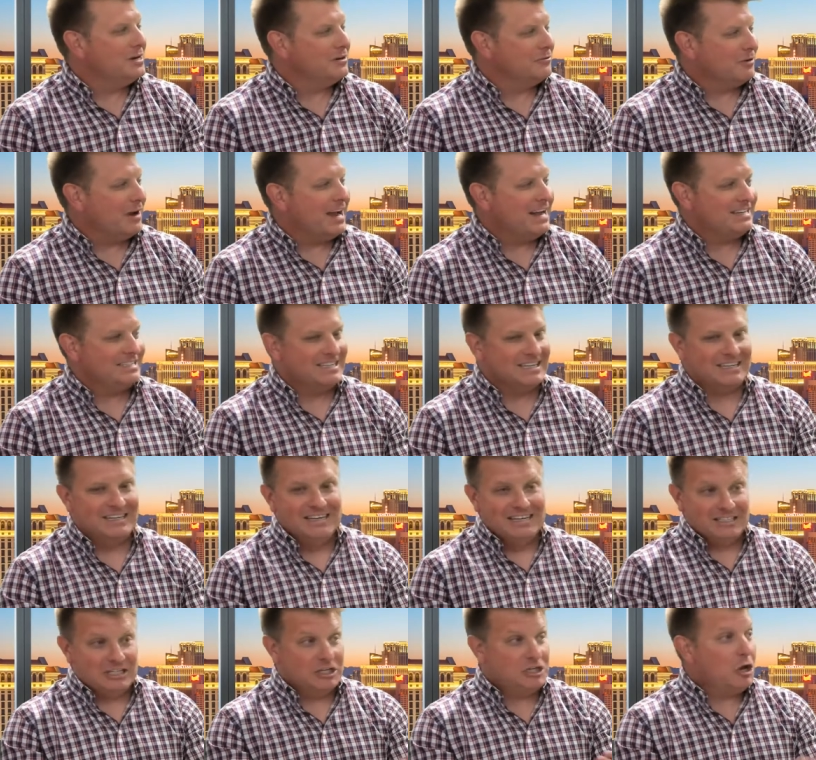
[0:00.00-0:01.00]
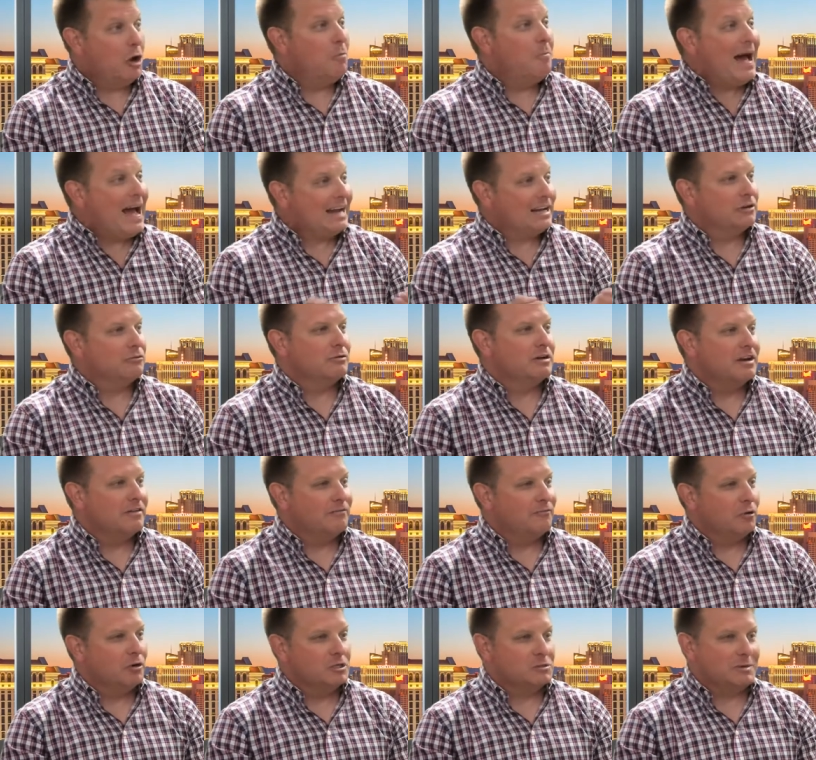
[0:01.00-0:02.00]
yes, right? To absolutely. to go back and
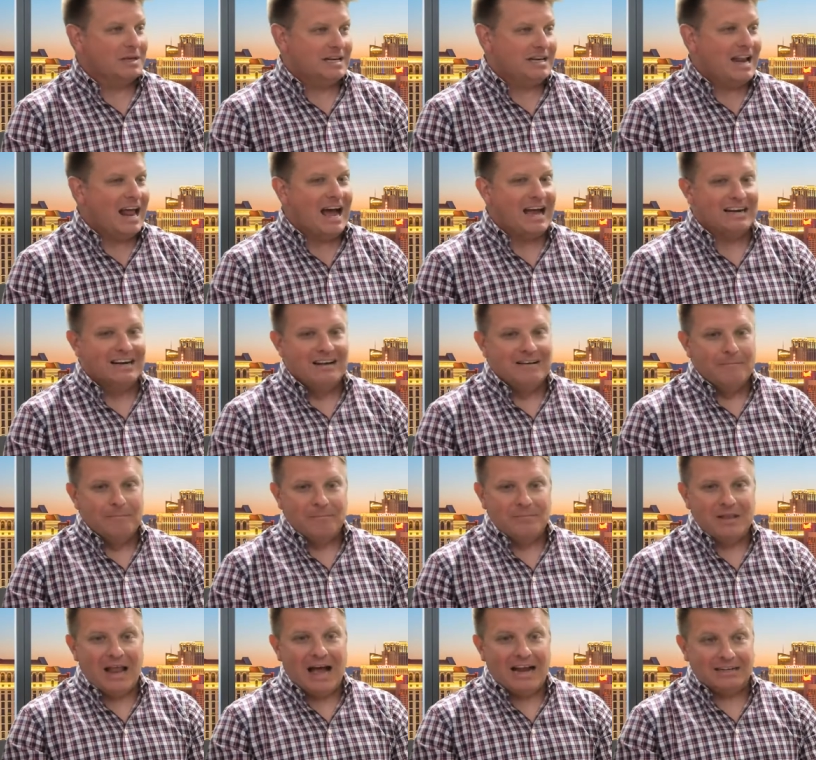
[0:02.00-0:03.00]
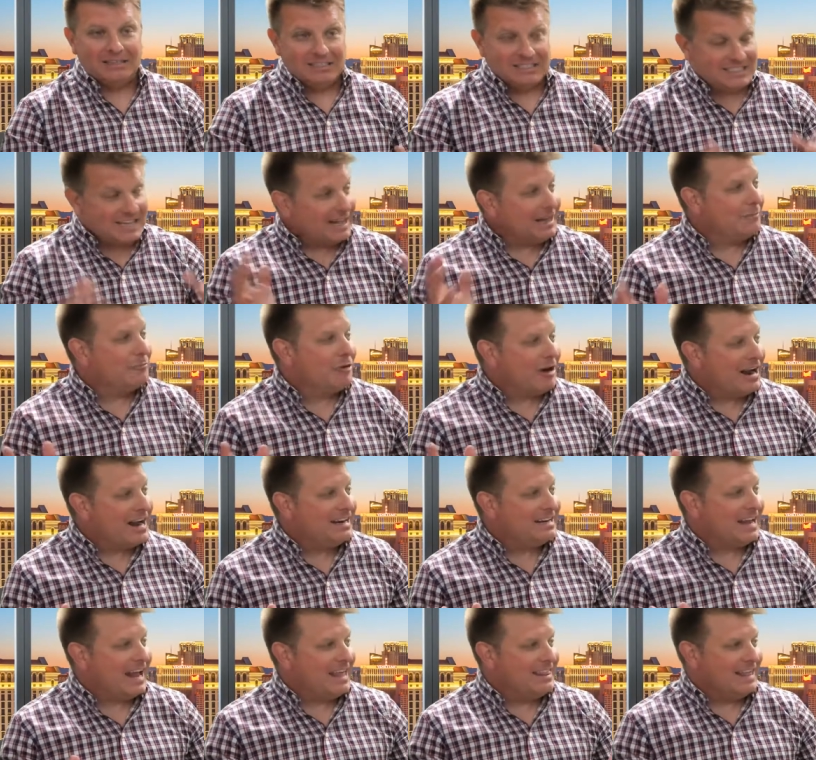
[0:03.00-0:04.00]
reinforcement, and not not
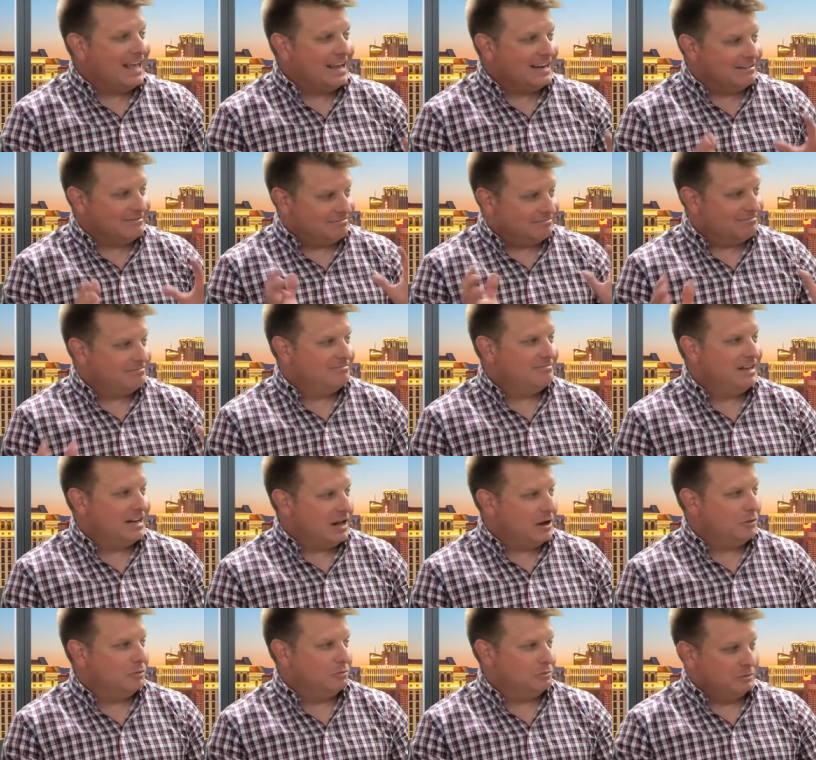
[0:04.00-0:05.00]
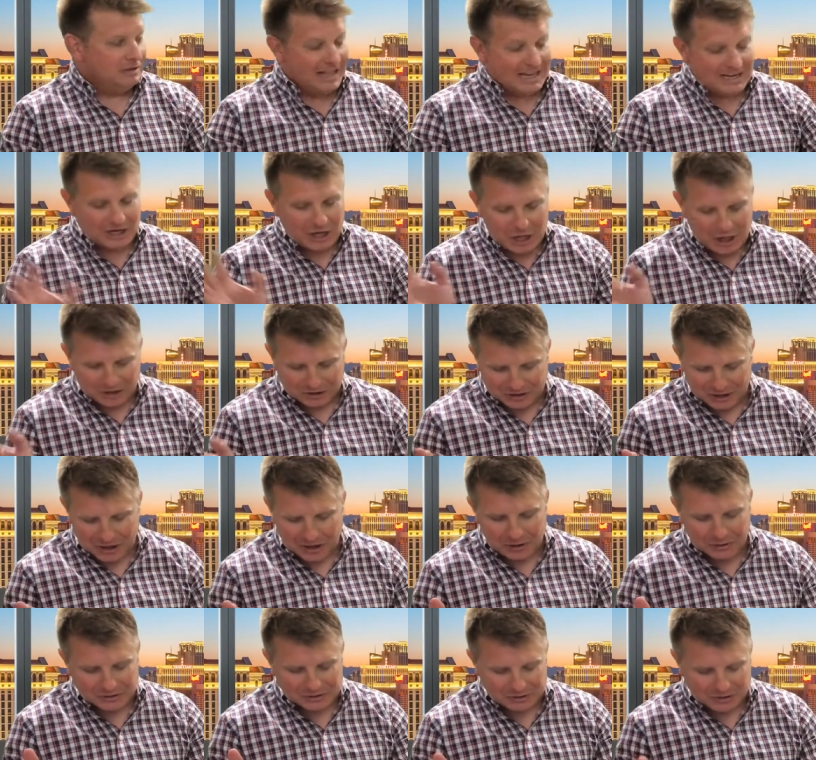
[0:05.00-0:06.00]
celebrate and then, you know, let it all
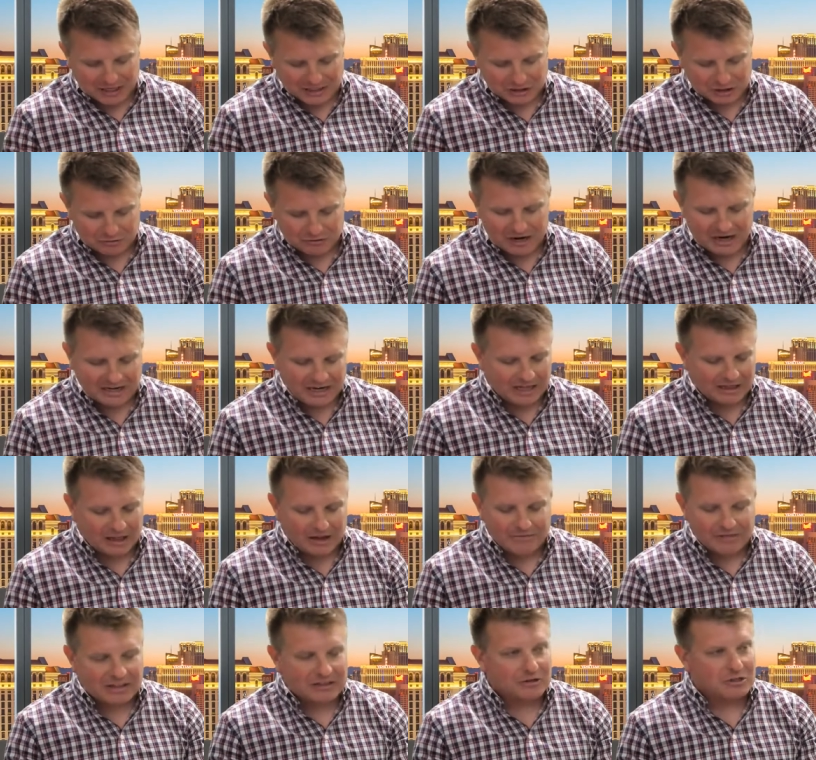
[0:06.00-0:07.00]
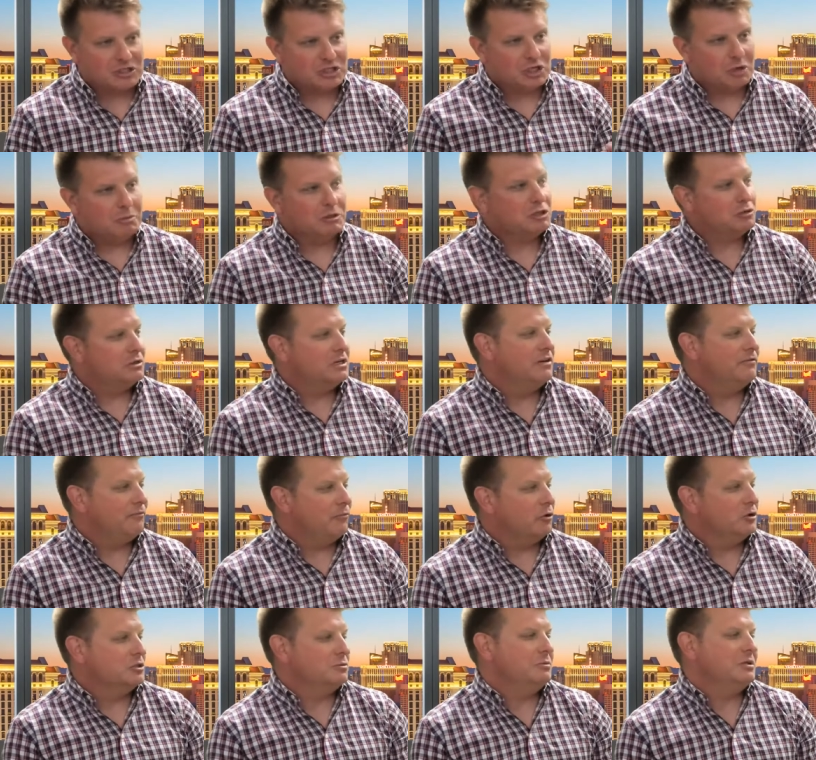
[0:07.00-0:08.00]
go. So that's right. great, and I love that there's so much
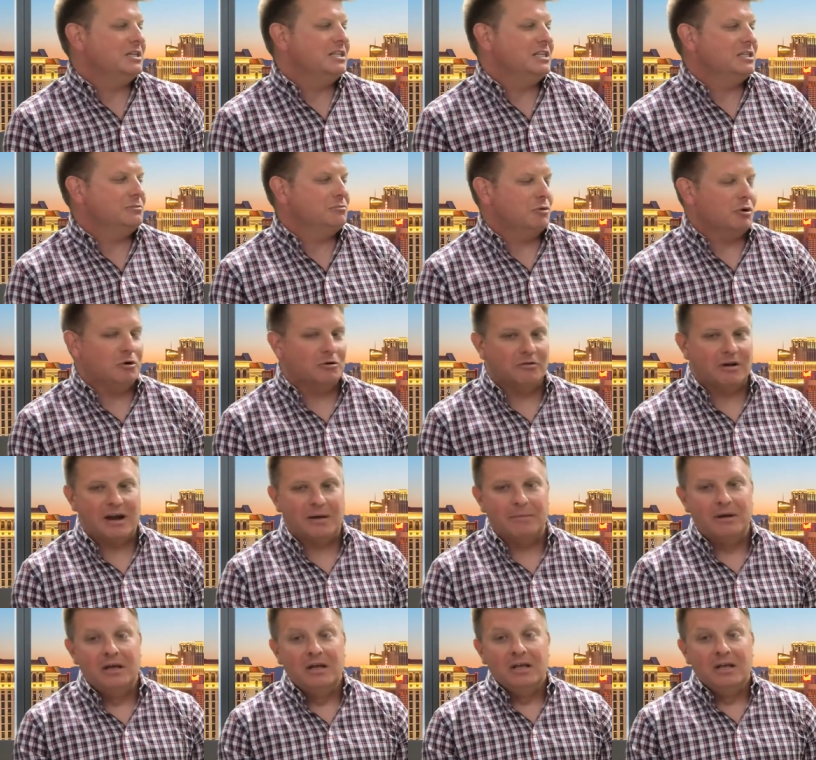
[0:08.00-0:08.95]
reinforcement in this program.